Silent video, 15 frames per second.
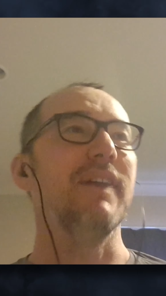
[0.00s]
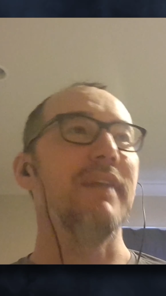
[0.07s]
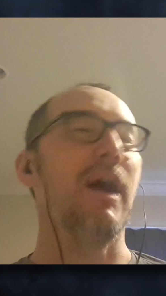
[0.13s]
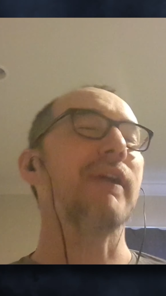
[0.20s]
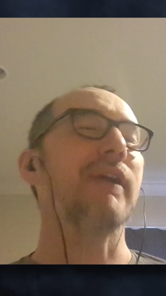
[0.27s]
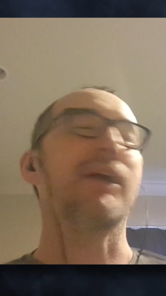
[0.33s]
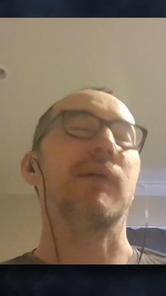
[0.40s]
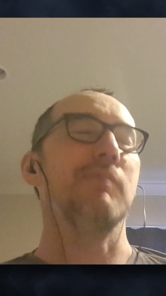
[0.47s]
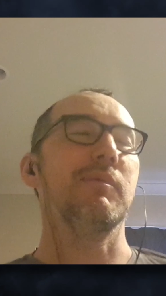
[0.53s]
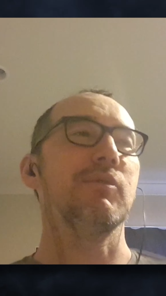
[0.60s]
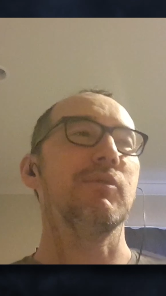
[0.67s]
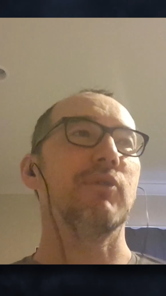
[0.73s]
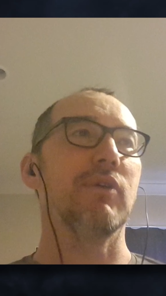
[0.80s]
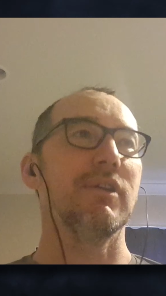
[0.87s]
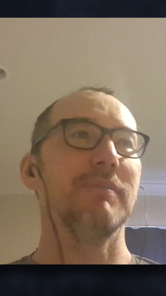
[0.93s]
And I can't
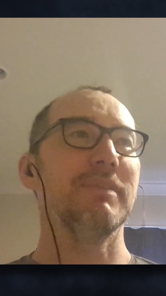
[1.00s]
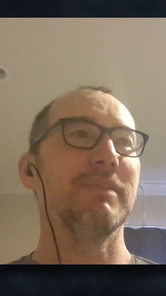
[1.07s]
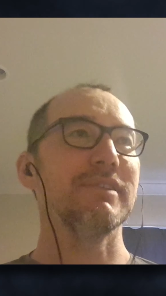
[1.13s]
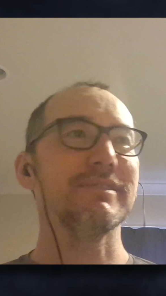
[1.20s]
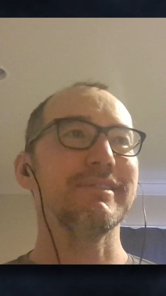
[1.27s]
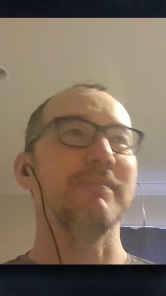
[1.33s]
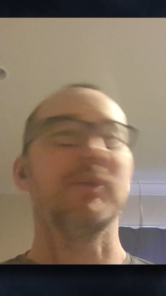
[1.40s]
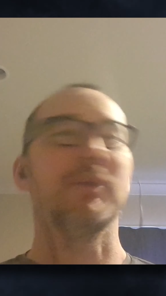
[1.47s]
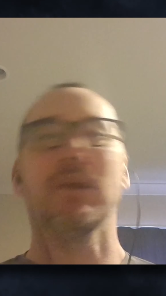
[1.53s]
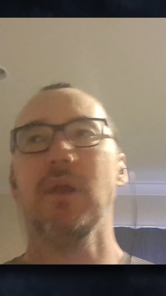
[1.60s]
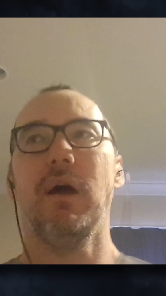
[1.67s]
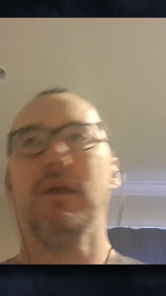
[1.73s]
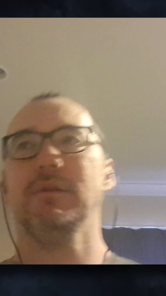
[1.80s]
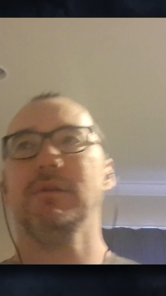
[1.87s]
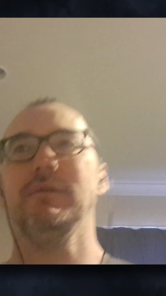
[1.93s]
remember who got it, but it's someone
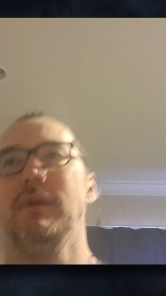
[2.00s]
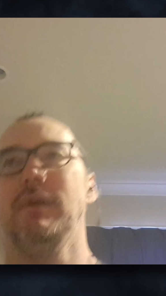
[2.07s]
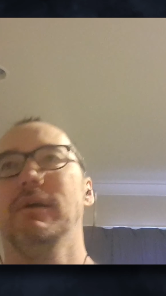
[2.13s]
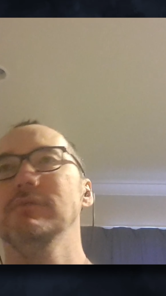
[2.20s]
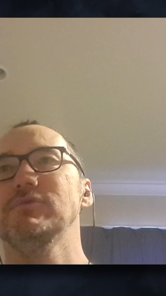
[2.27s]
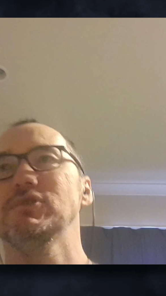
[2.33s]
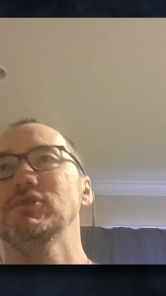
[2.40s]
like, you know,